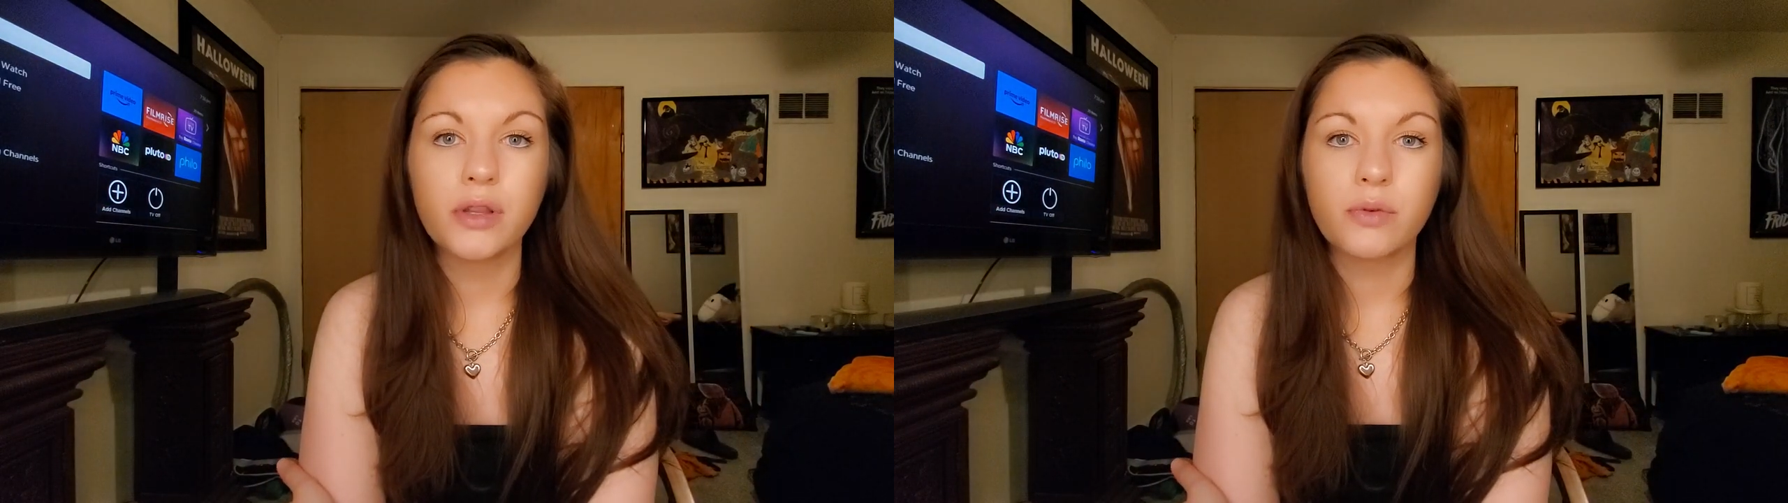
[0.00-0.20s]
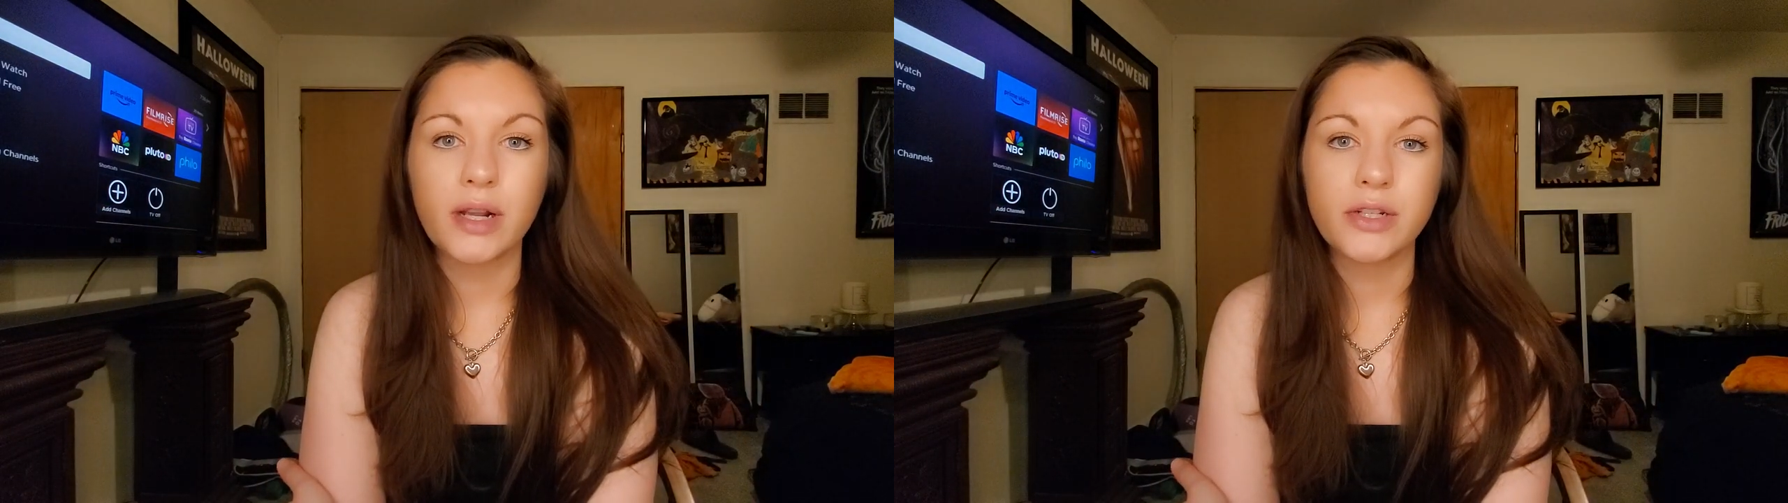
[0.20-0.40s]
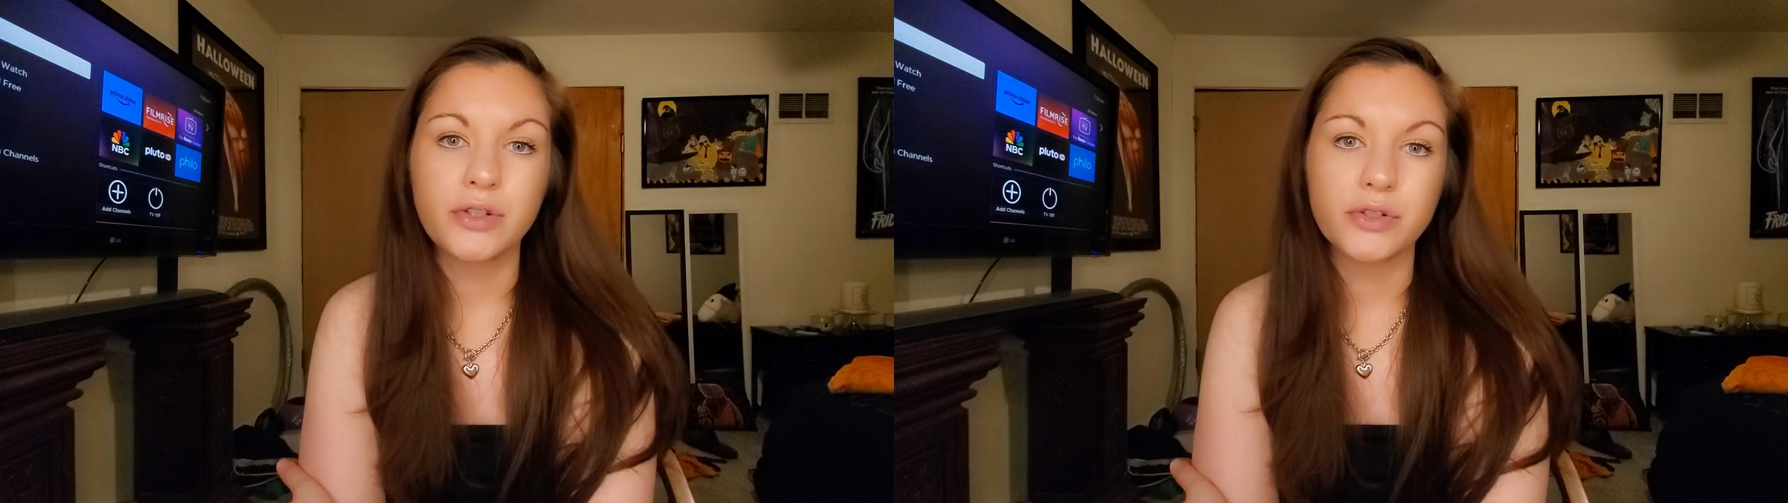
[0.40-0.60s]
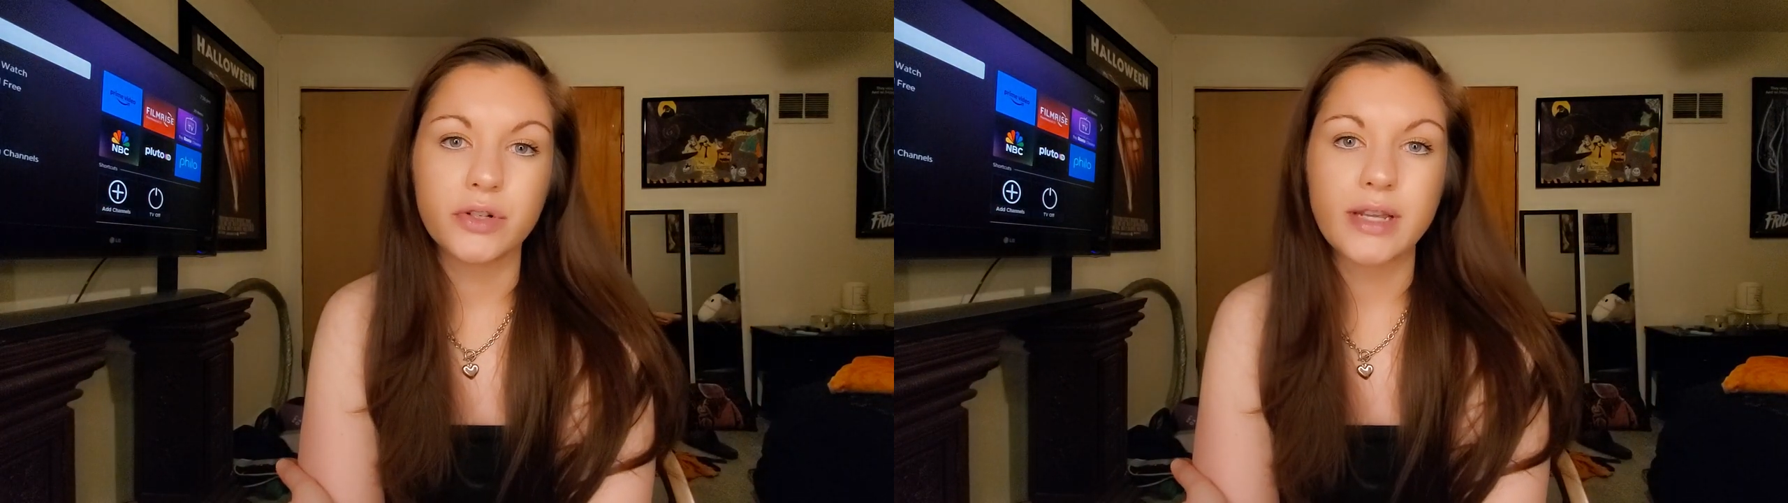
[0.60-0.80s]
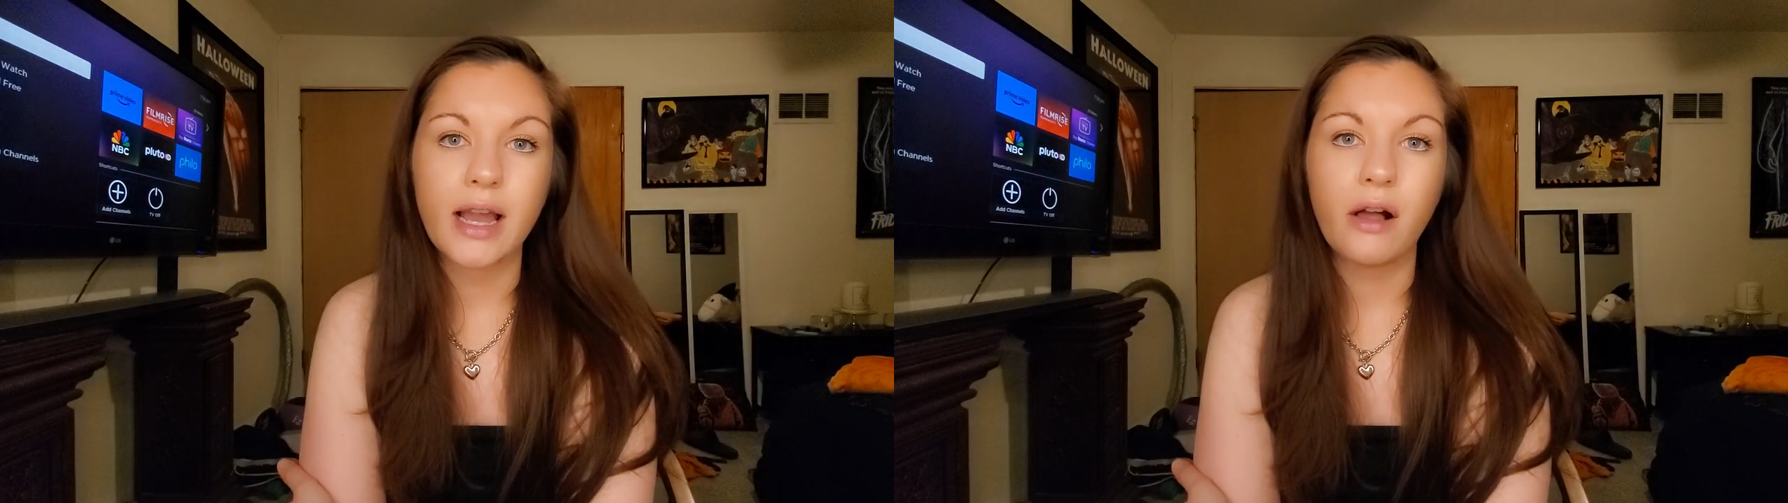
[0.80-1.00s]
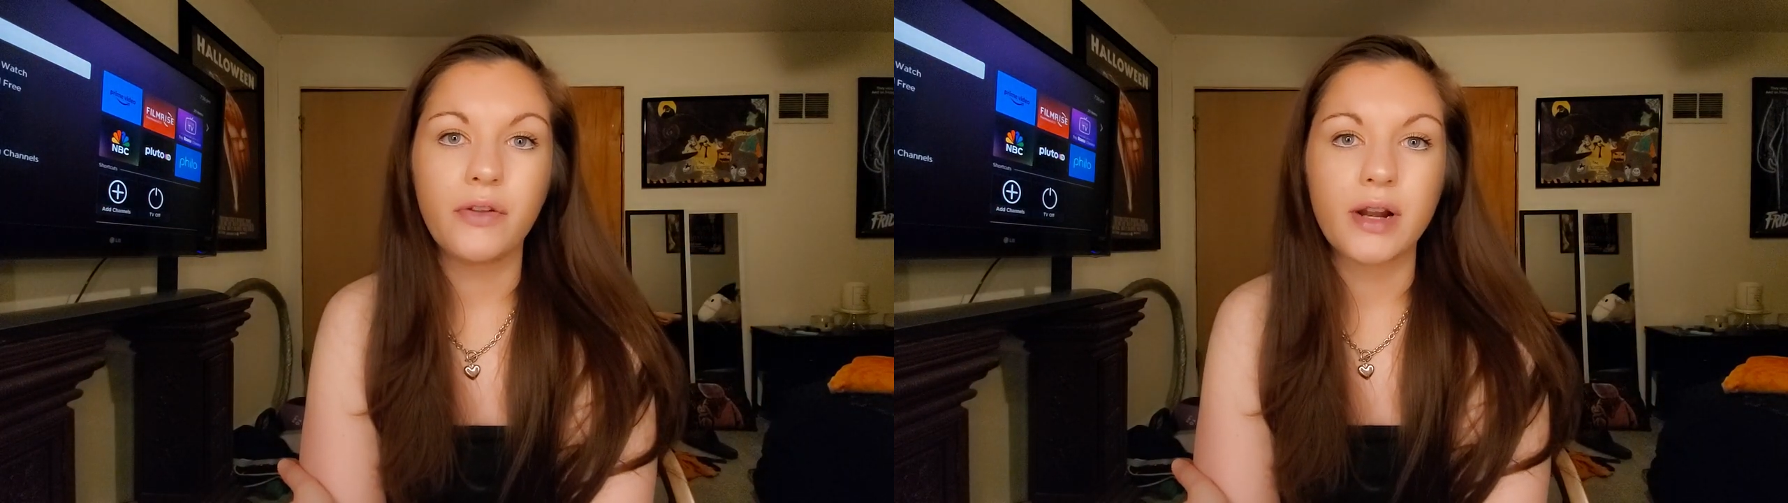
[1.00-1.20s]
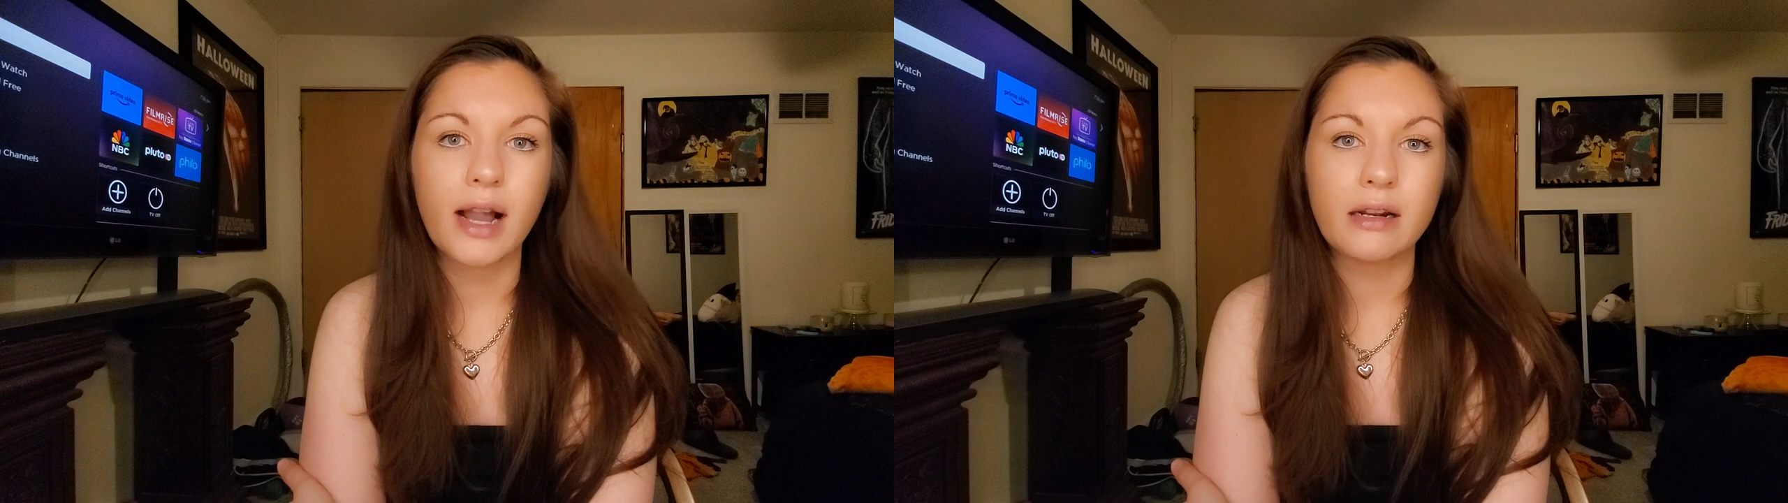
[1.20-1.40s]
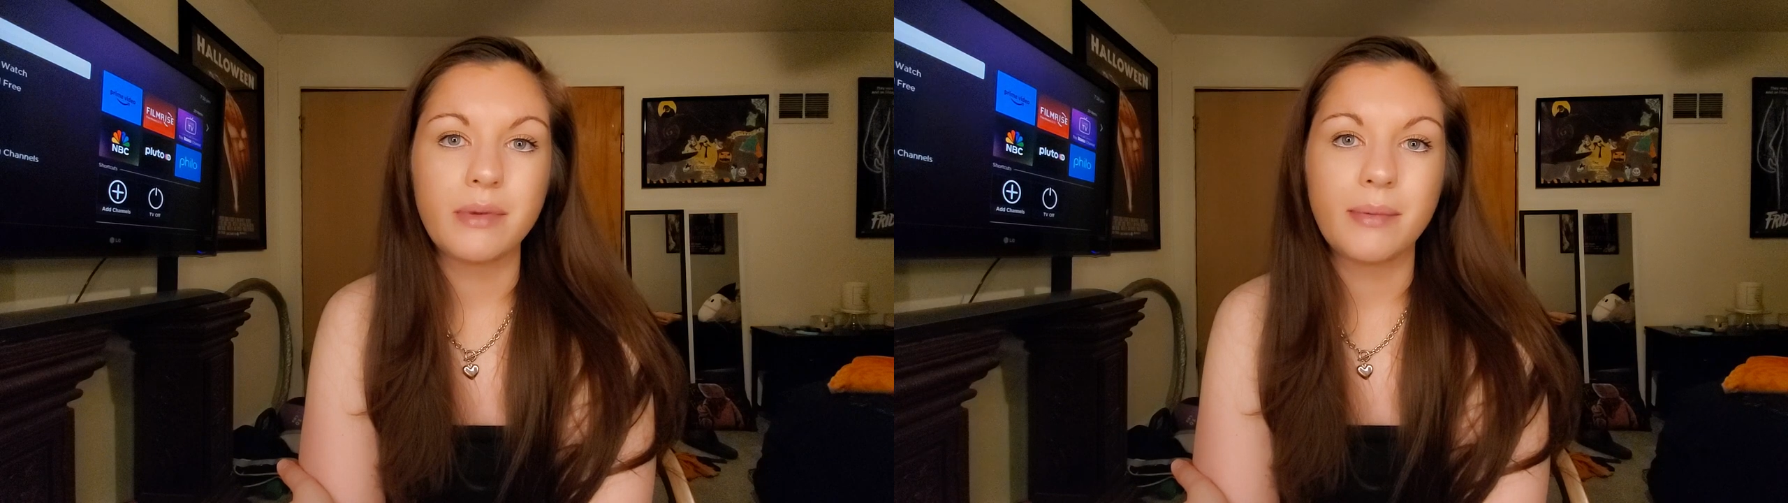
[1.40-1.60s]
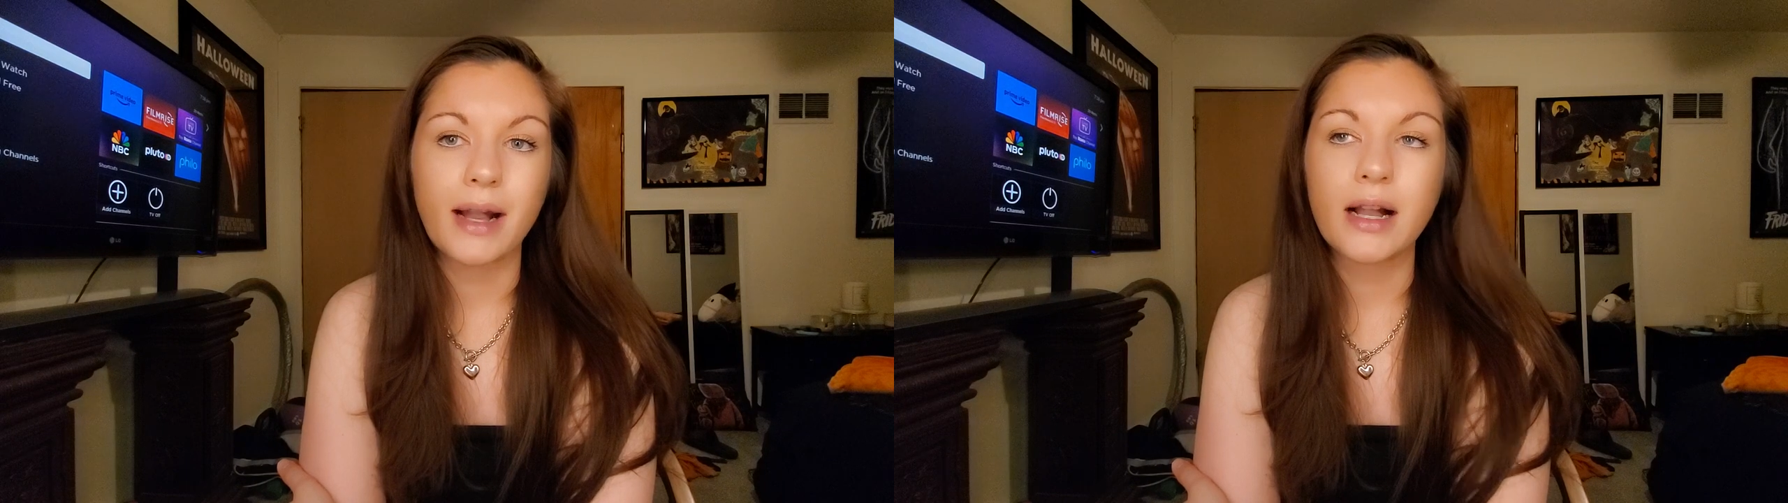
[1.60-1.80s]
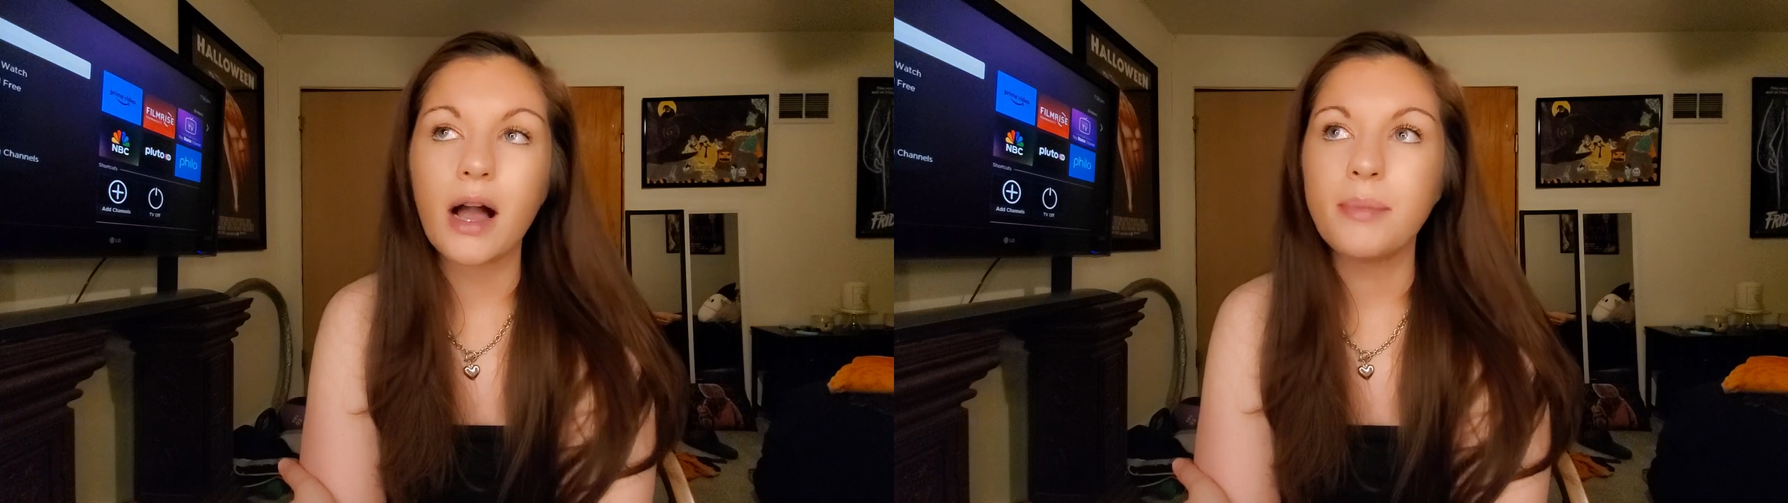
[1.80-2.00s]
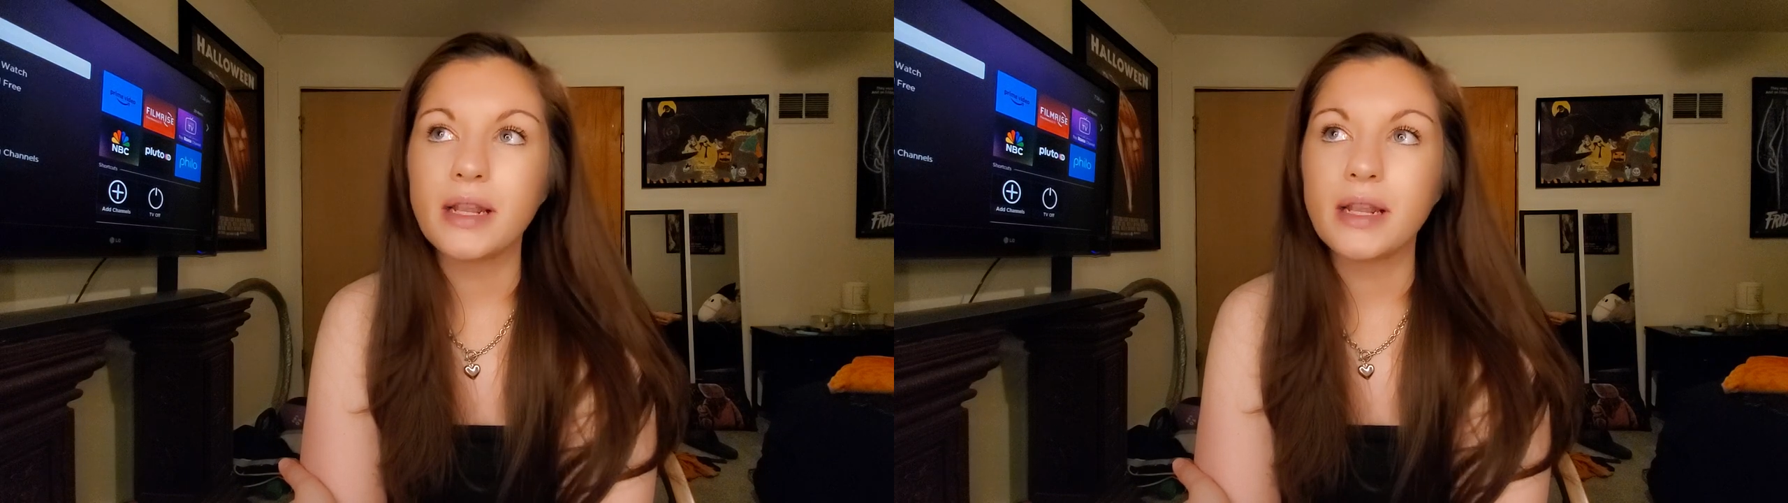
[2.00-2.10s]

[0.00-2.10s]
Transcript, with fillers: The registers are down. They're not going to be back up.